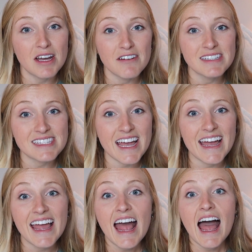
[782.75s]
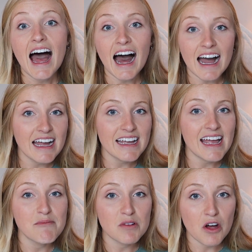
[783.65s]
know and say, I
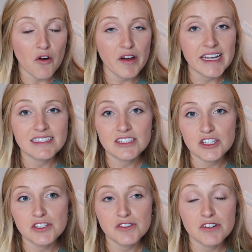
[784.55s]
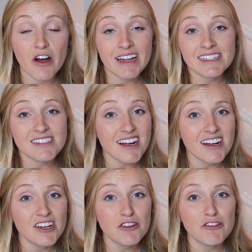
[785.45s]
am going to go ahead and start
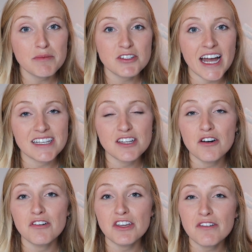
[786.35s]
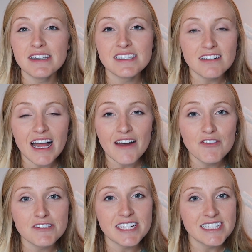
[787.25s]
a new group chat. So you can still have
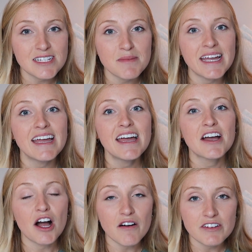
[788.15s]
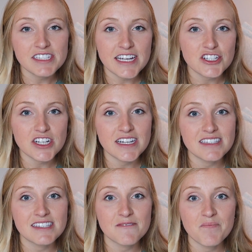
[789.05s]
those intimate
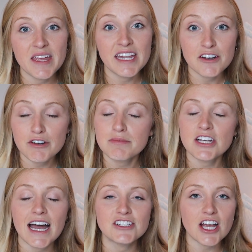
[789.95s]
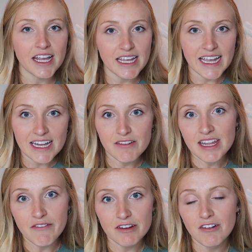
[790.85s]
conversations in a group chat checking in with
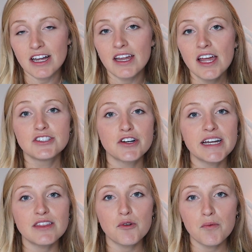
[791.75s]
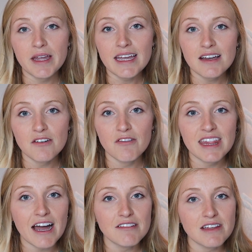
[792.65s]
everyone during the week
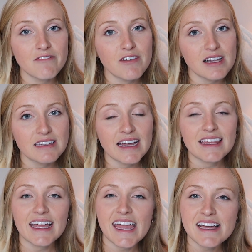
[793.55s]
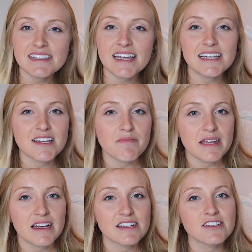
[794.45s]
without them feeling like they can't say
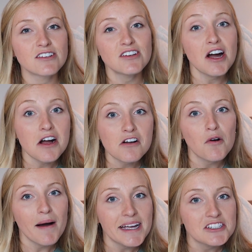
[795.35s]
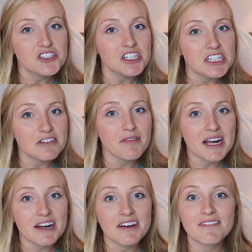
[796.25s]
something because they're not quite sure
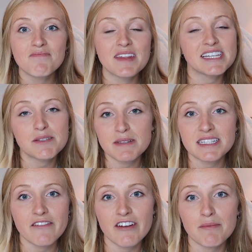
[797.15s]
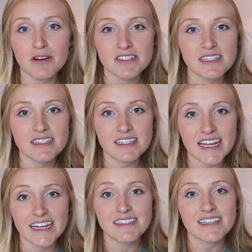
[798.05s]
where this specific person
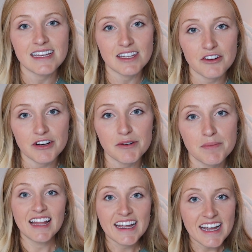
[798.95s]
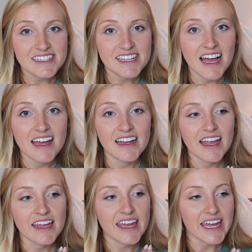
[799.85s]
stands in the group. Like I said,
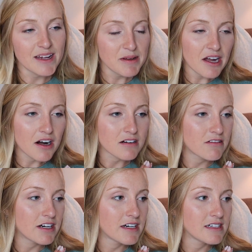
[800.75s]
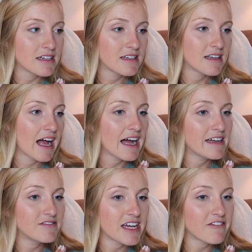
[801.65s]
it can be awkward.
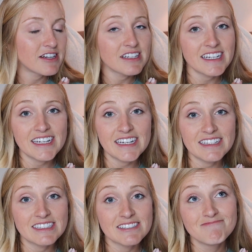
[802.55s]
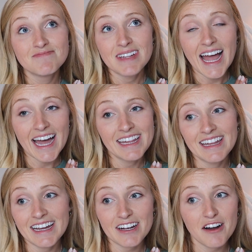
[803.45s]
I've definitely had
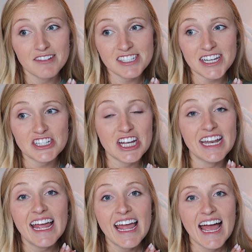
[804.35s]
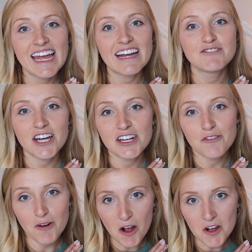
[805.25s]
that conversation and I've done it
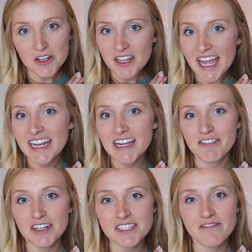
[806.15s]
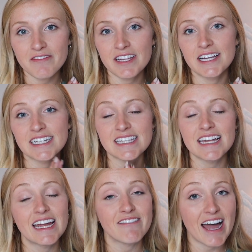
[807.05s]
wrong and I've hurt some feelings and
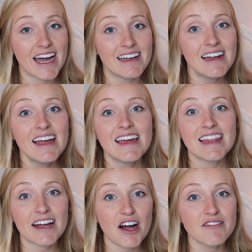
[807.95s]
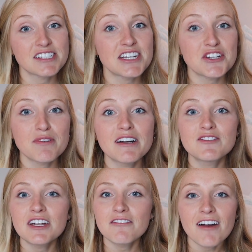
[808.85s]
then I've had that conversation where I've
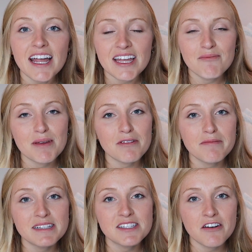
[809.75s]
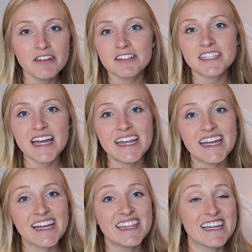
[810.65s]
done it right and people have been so
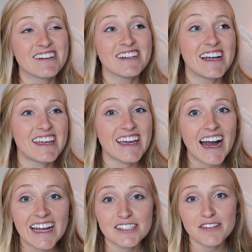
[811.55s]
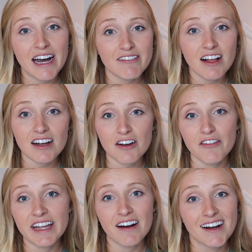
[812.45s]
understanding and they're like, yeah, I do have a lot
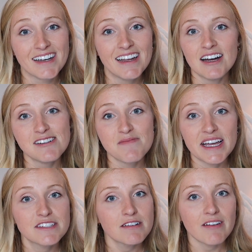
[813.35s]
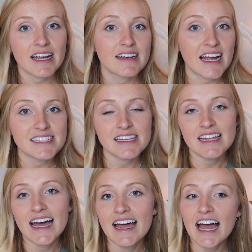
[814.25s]
going on. Um, thanks for recognizing
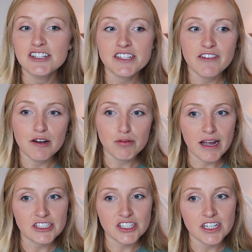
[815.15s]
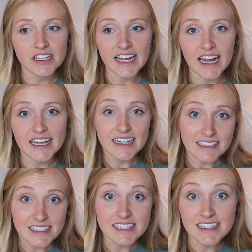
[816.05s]
that. I just felt pressure like I needed
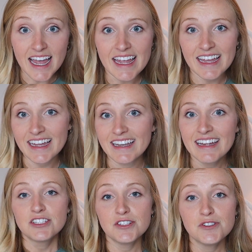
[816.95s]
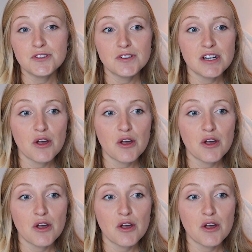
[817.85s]
to stay in. To